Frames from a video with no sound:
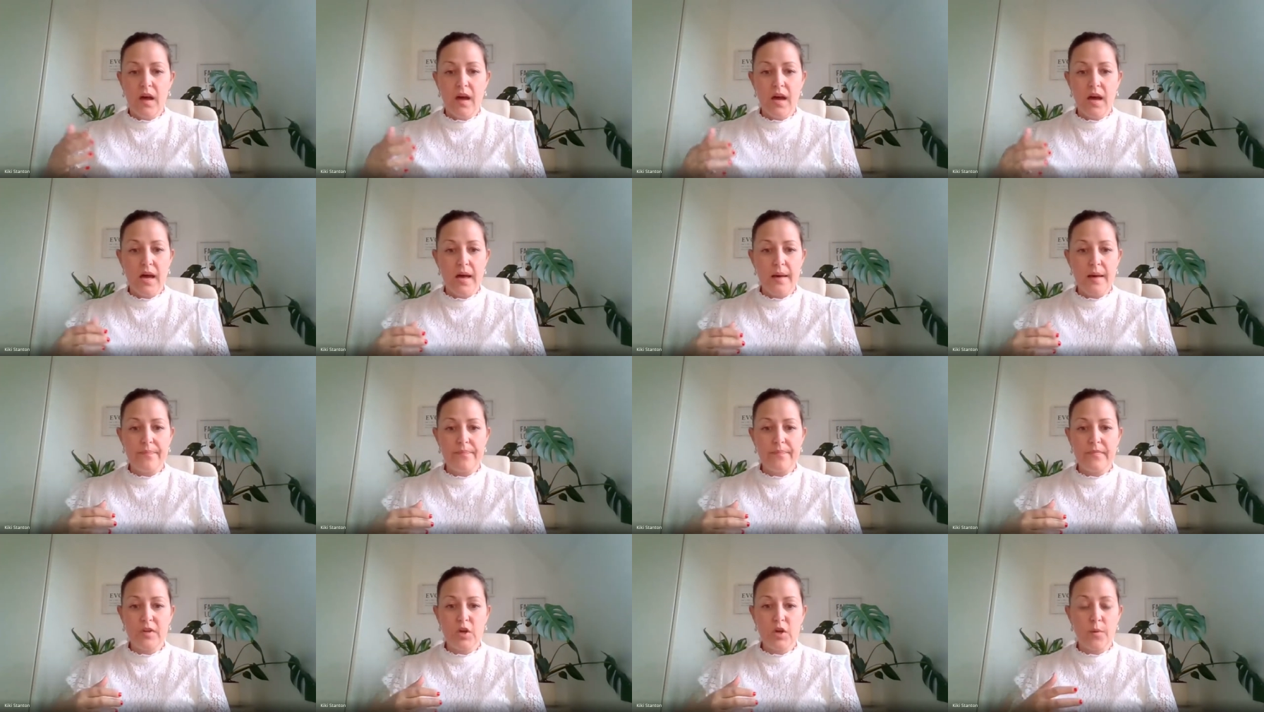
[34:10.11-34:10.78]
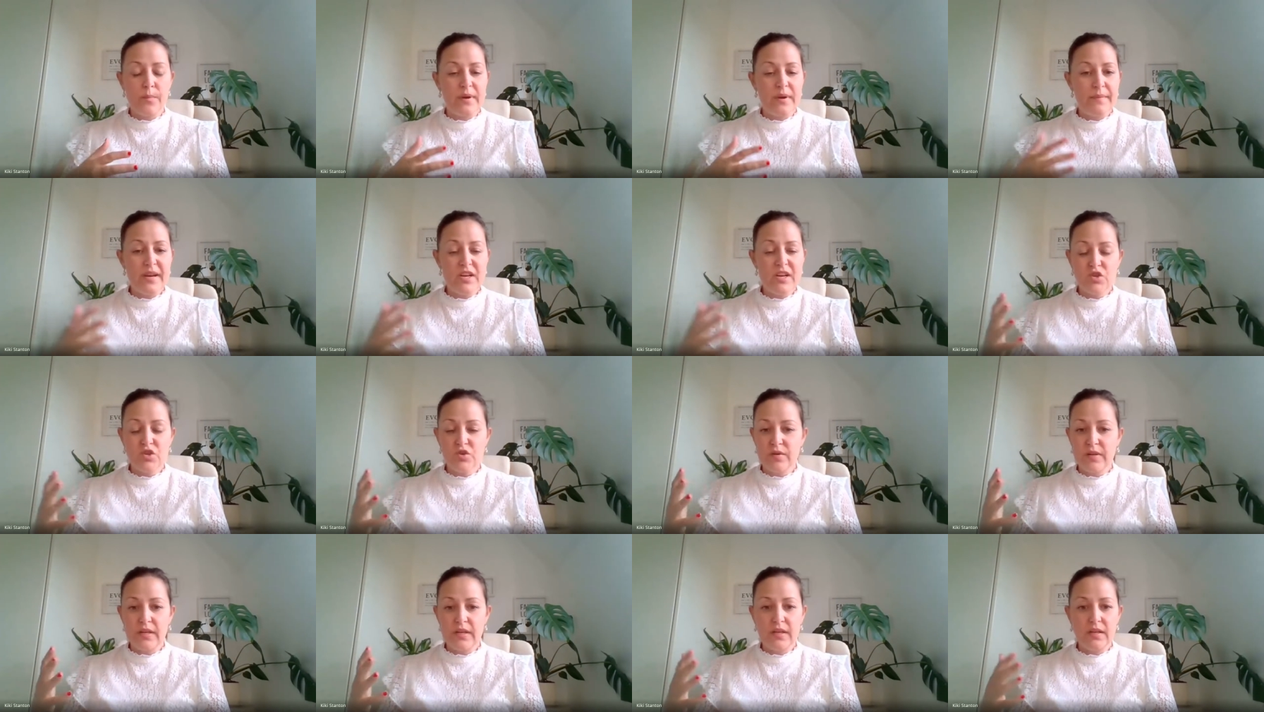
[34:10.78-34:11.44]
um,
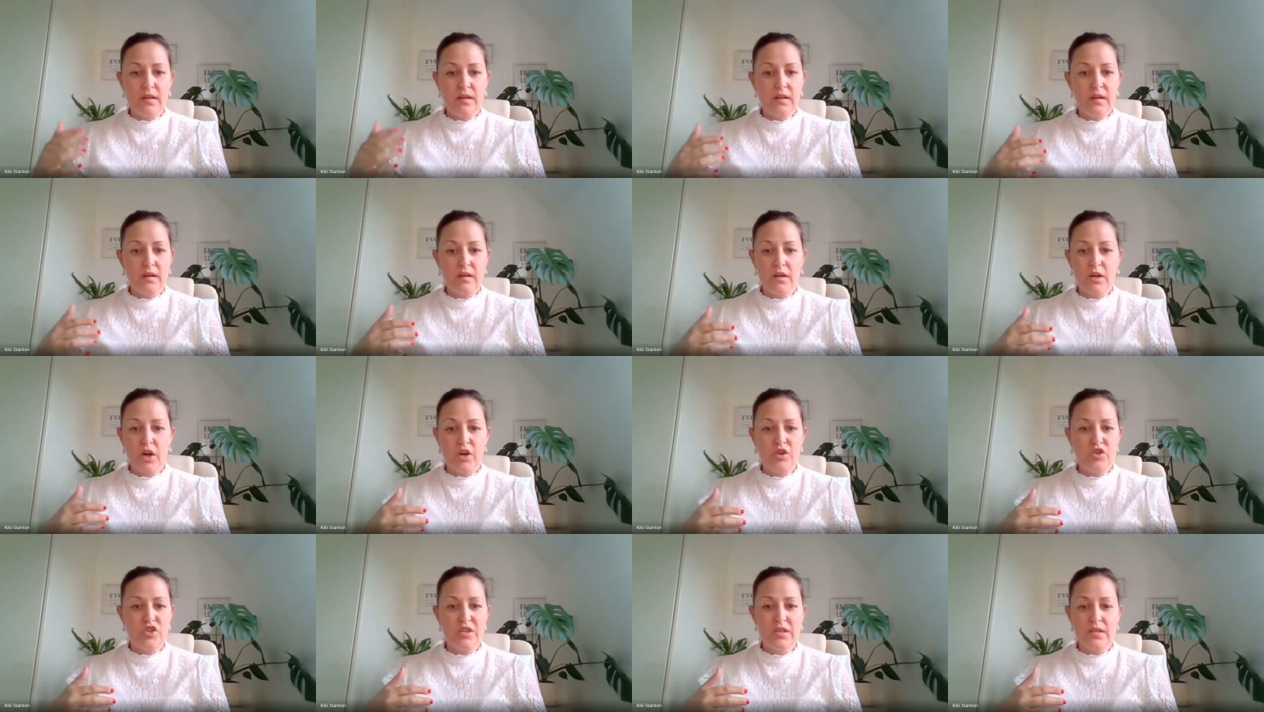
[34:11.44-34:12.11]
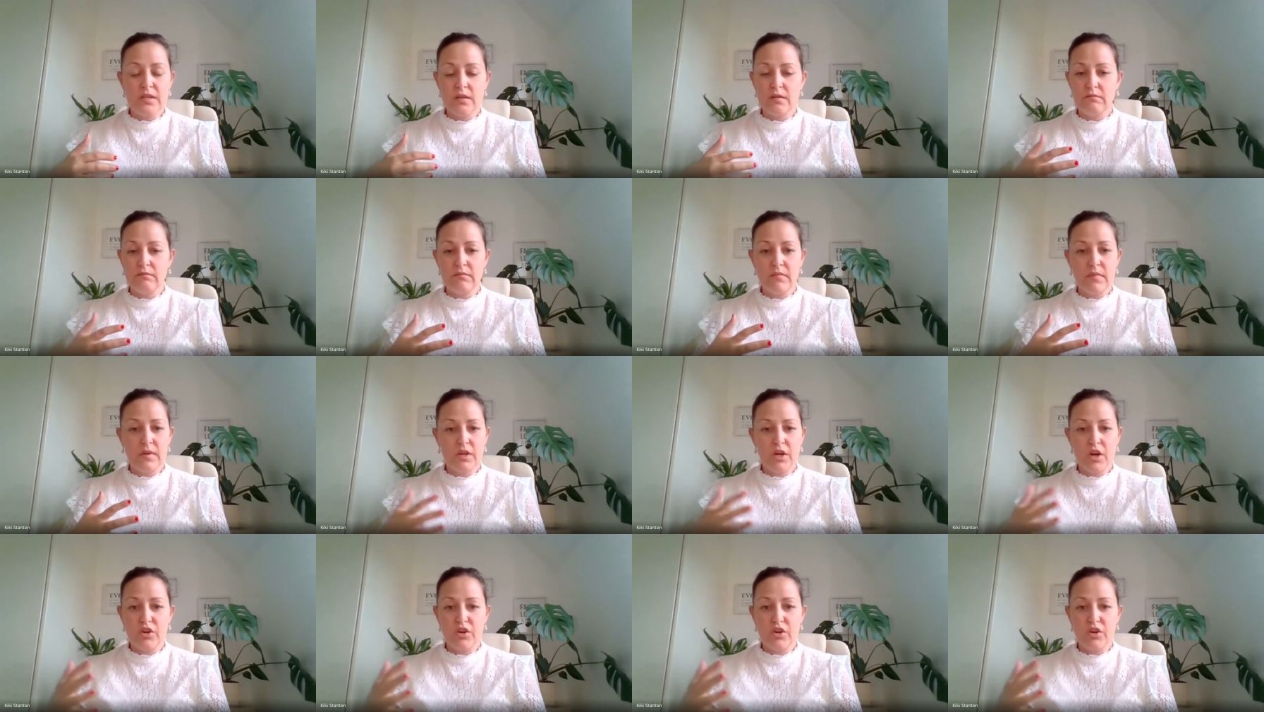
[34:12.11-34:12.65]
complimentary coaching,